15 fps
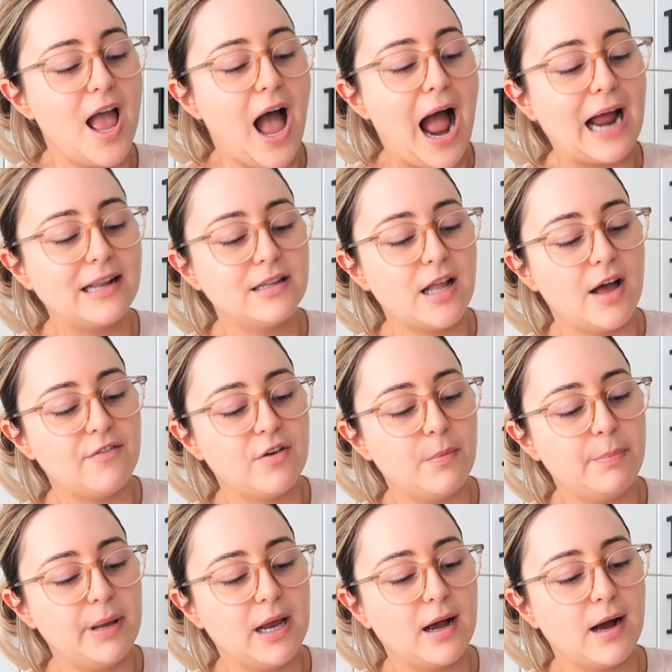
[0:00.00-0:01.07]
I love
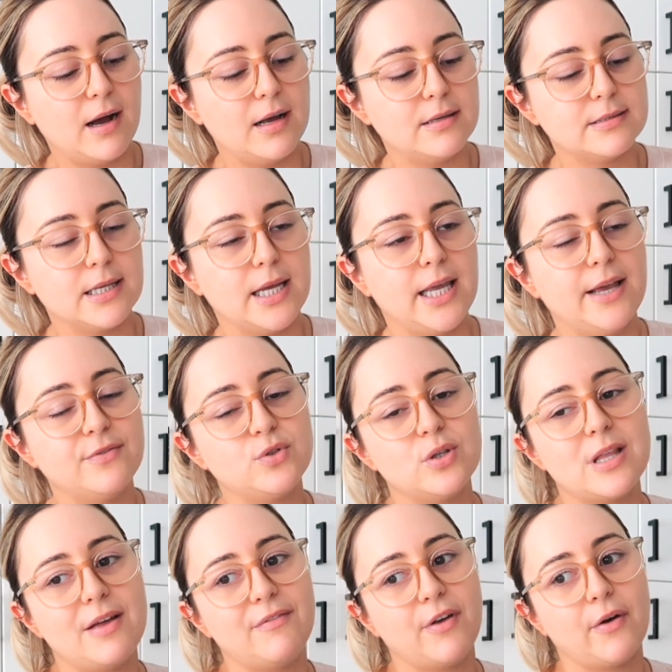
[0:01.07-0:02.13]
it because it gives you
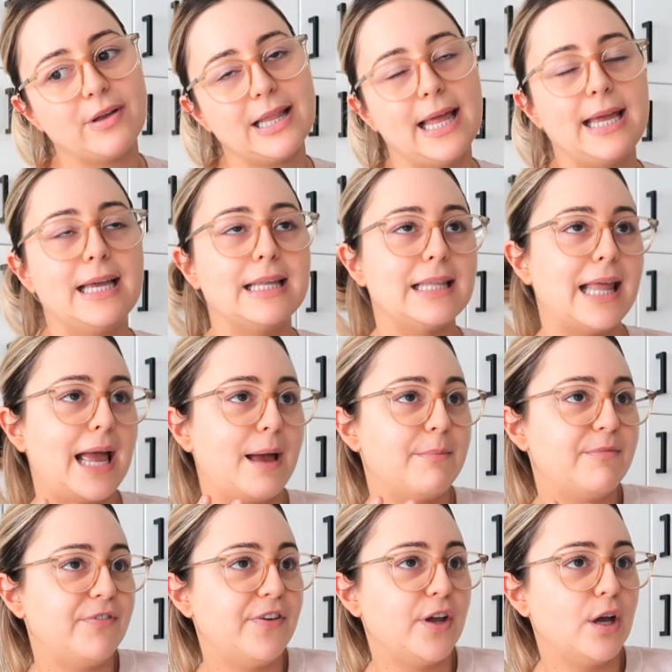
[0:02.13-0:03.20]
that very like
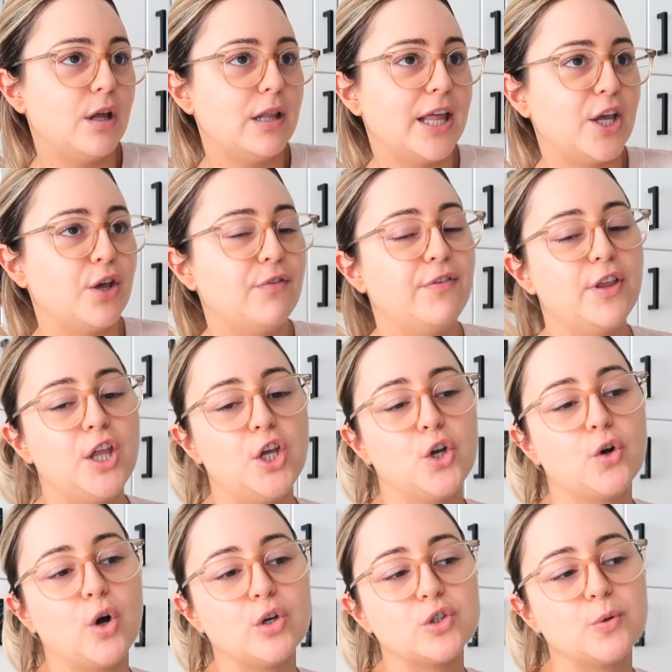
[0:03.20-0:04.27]
glam feel. Like you feel like
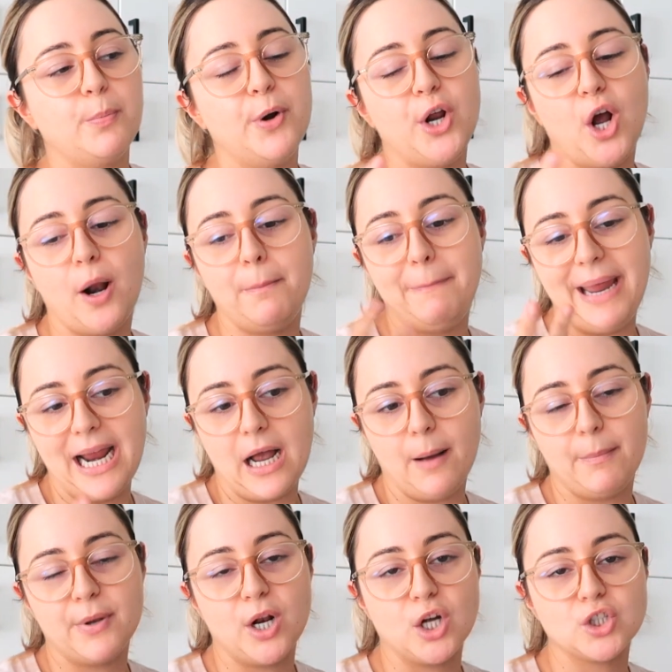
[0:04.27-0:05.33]
you're also putting on
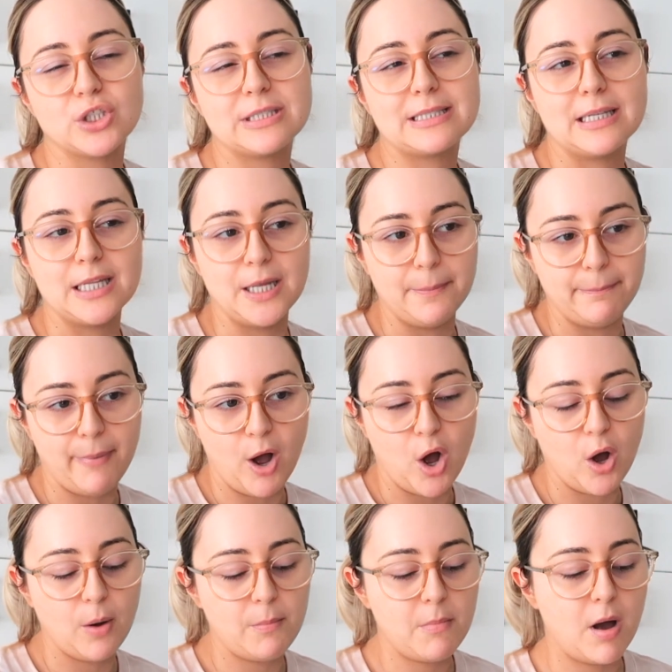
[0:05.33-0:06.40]
makeup and not just a lip
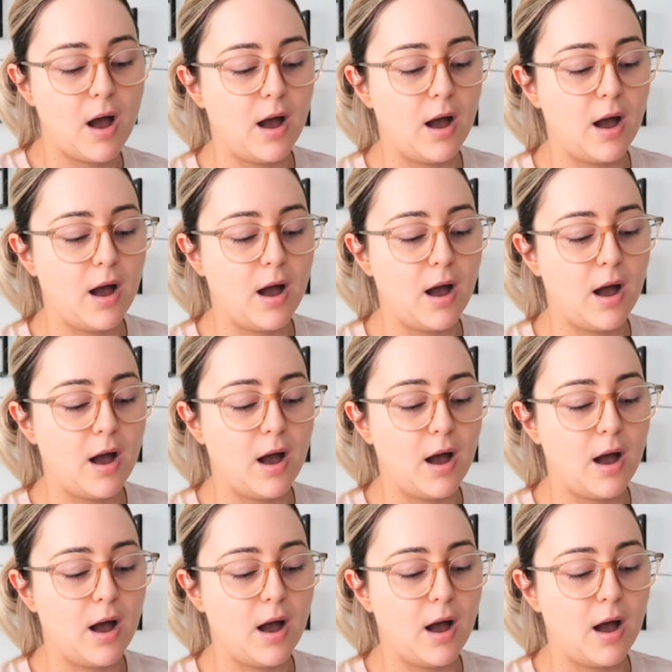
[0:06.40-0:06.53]
balm.